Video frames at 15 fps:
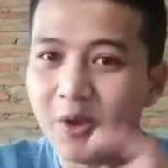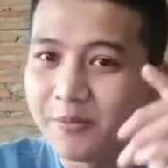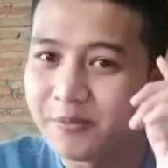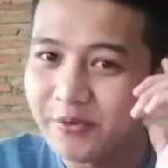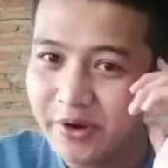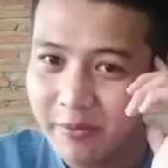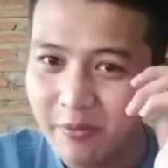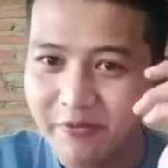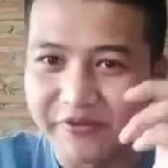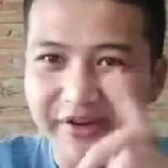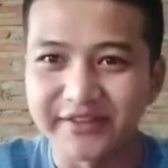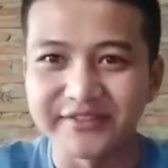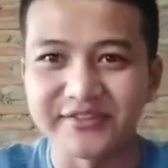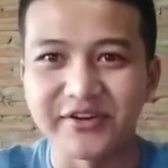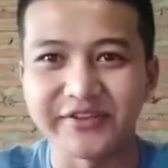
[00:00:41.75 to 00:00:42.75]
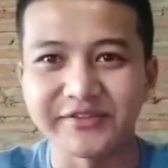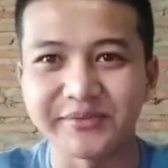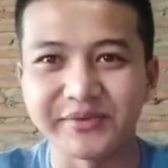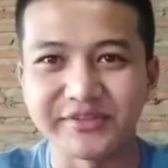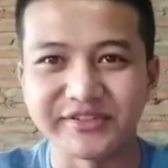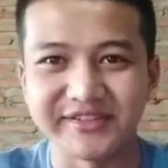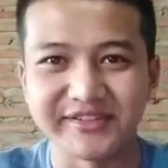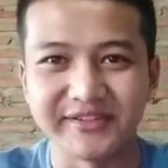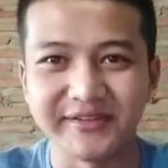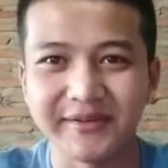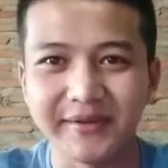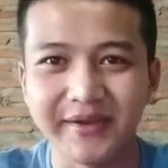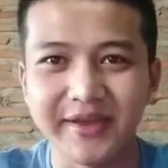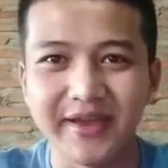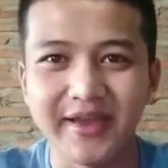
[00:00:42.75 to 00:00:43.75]
Put up overhead transparency.
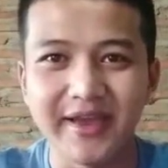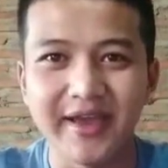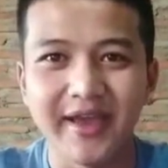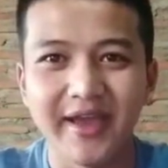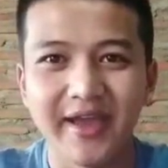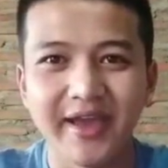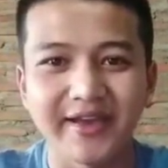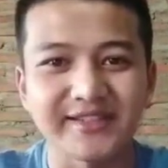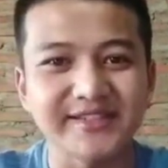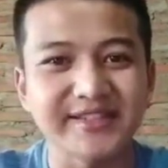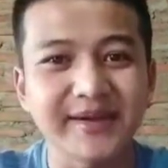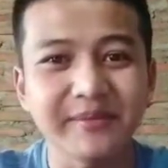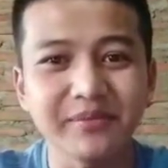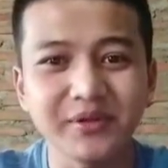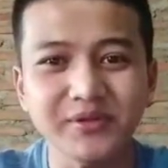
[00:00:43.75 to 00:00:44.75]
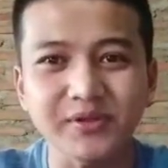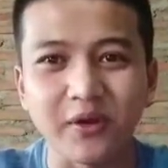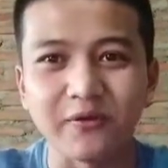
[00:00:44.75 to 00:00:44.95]
Examples